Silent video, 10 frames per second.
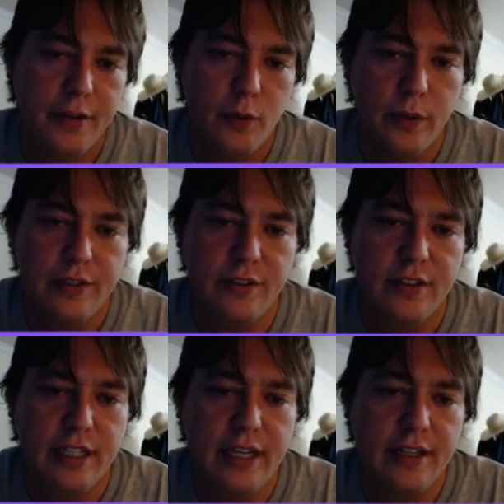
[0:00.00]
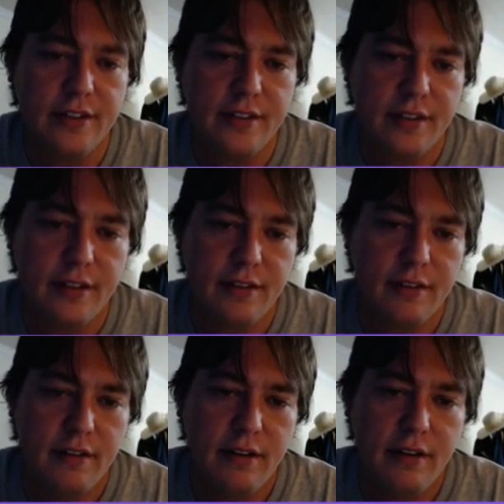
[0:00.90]
queen to d8,
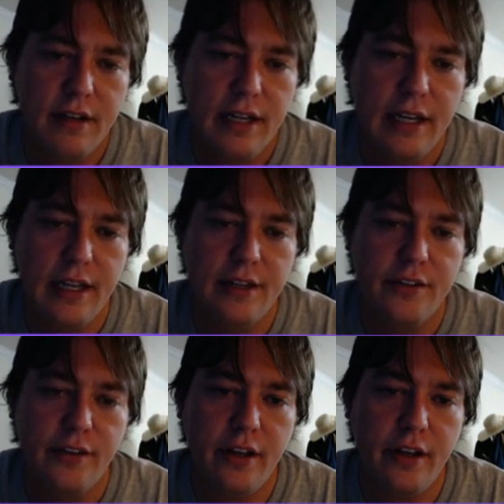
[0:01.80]
and